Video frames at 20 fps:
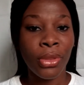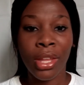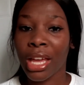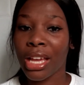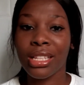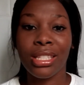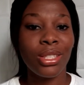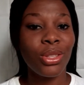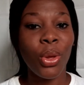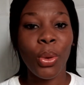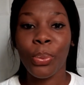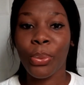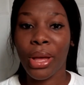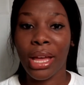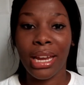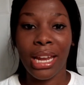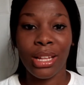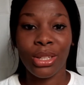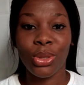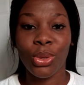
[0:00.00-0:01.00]
It's not
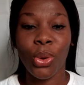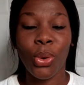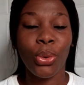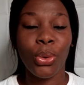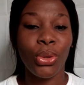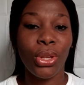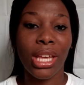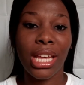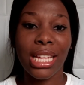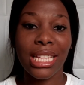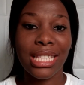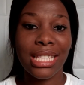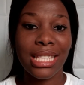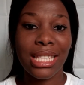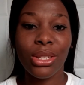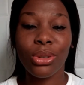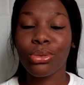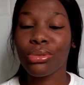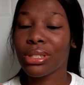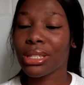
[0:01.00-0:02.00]
bad at all. You can
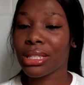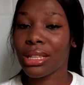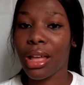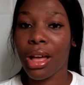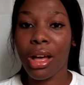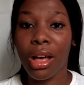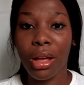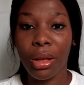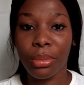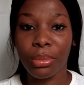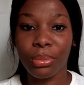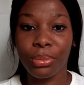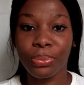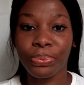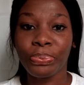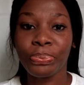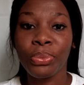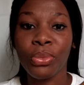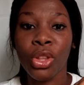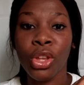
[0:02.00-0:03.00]
still um
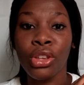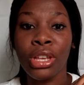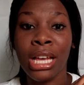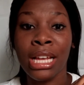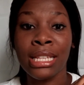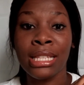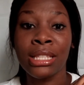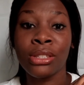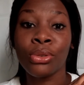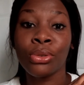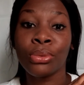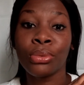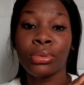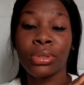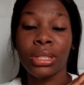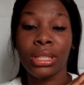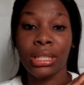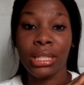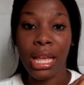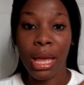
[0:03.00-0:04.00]
you can still
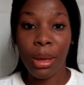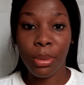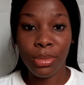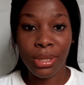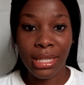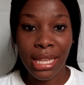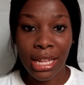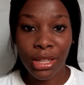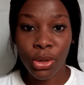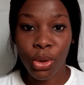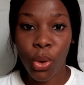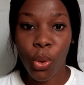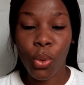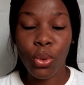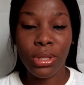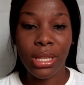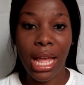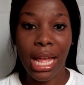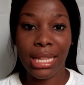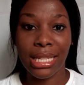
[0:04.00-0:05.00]
um, set
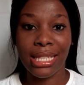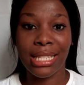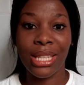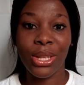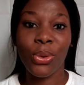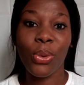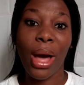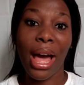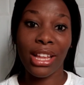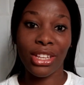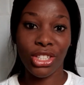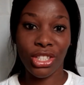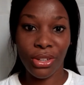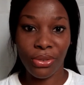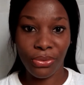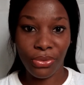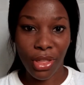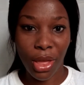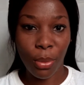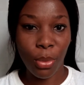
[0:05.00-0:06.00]
goals and still
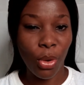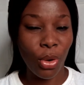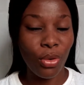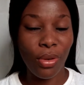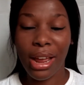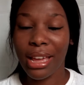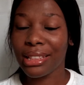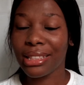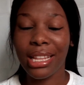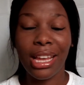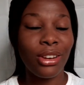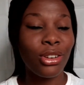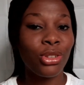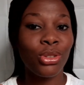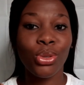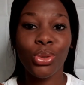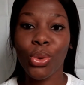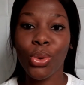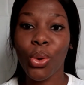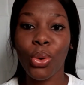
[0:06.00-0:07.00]
achieve them, all right? There
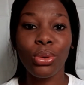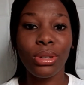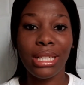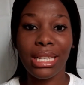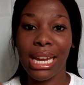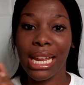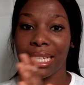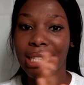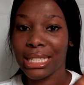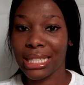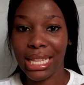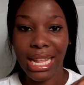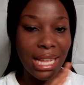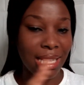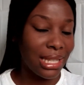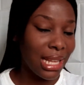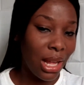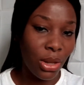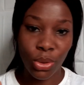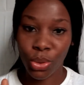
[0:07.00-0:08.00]
is no
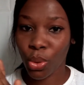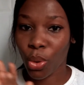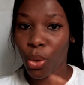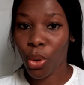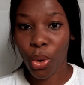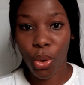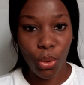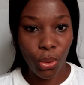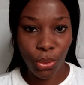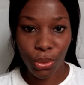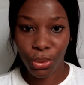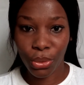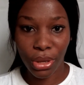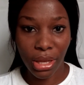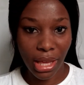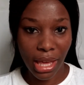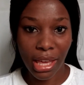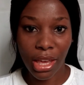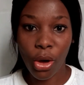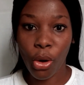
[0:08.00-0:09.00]
lateness at all,
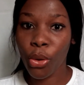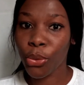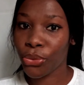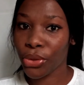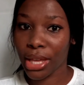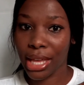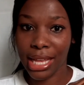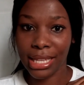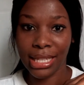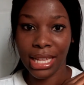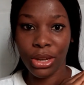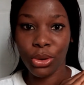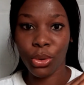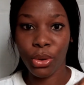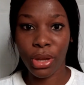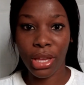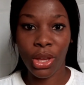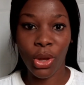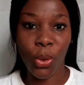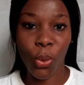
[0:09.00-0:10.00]
okay? All fingers are
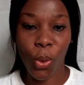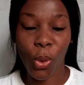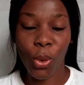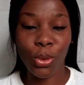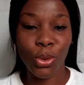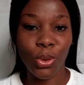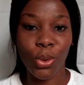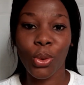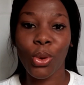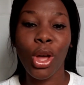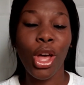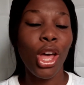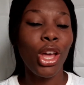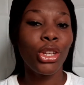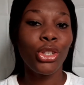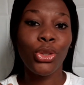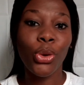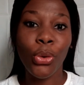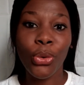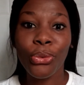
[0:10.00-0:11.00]
not equal, so
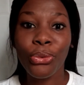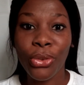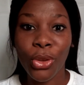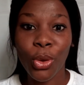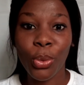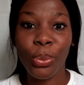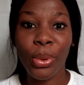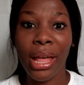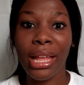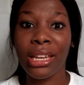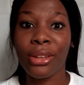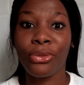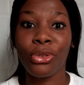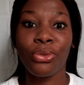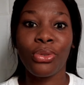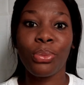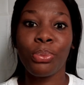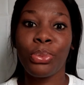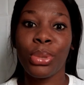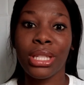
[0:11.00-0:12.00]
don't feel bad if
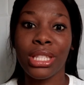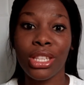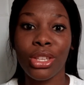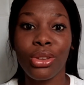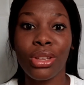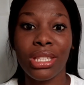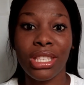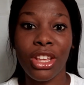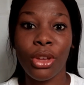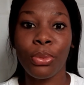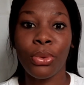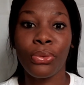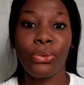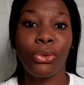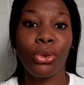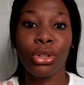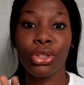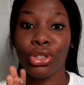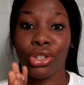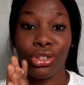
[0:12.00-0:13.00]
you've been beating yourself
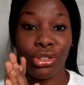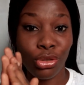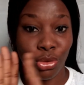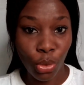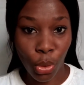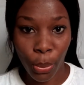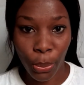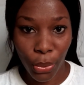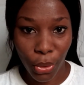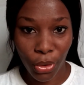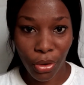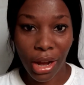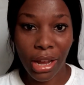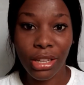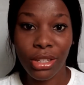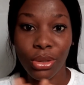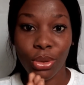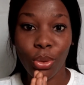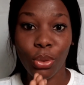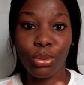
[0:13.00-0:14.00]
before. Just stop, all
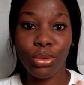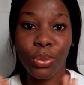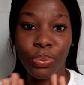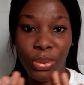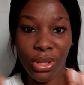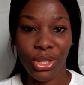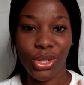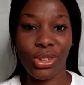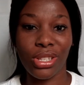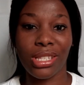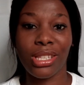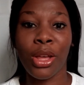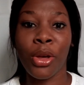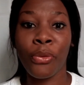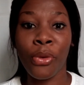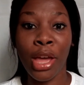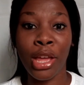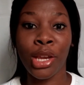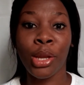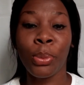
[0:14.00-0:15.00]
right? Don't beat
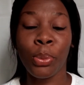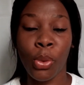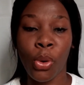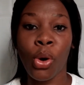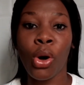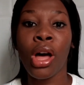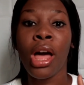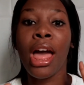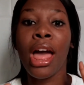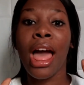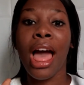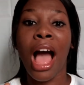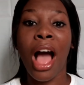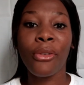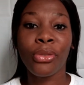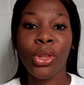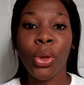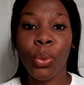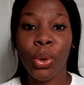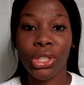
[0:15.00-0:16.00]
yourself anymore.
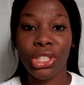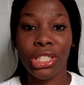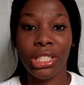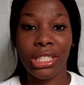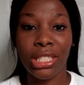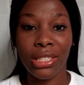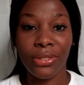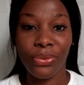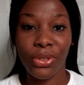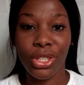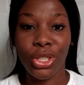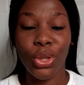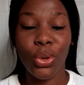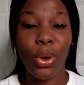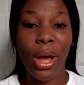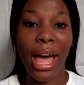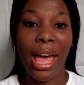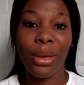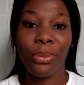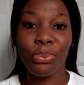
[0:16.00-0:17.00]
After watching this
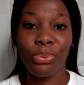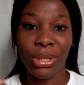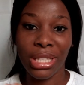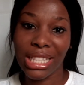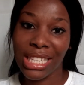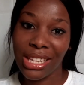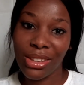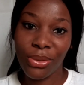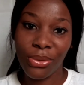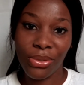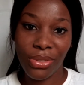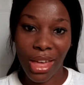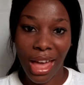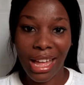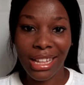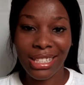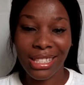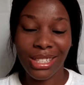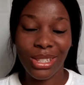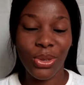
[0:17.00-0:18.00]
video, I believe
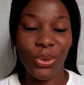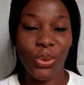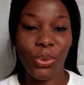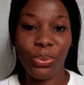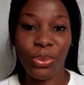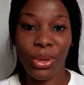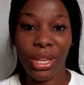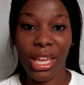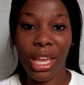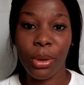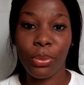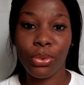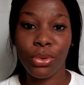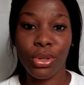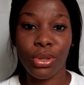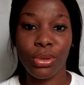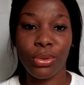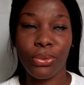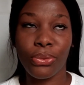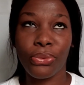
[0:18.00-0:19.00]
that you'll be able
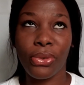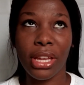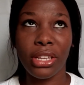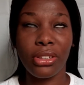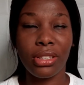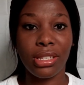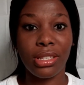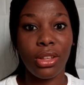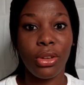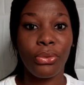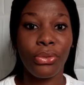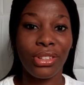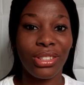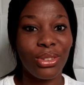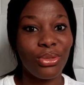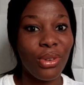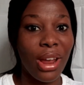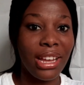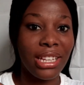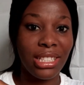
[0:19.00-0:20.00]
to find yourself in
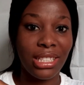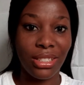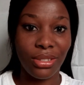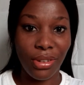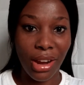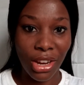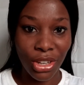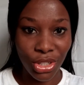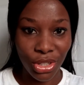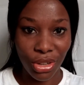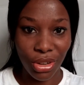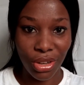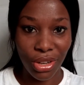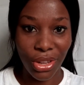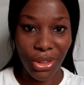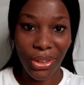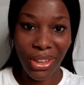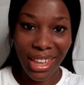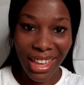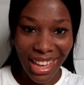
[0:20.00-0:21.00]
the right direction,
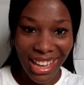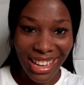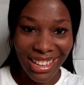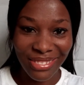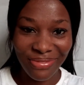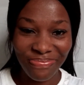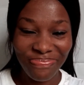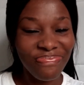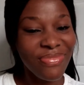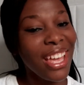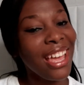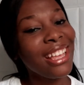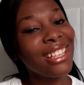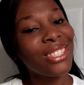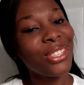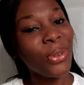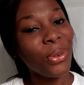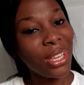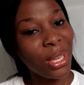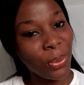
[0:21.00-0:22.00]
okay?
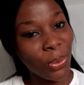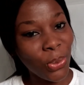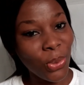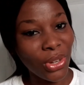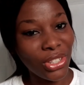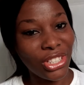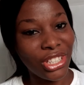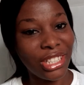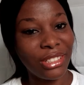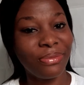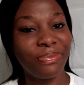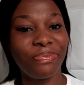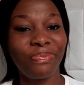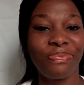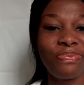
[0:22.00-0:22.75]
So keep watching.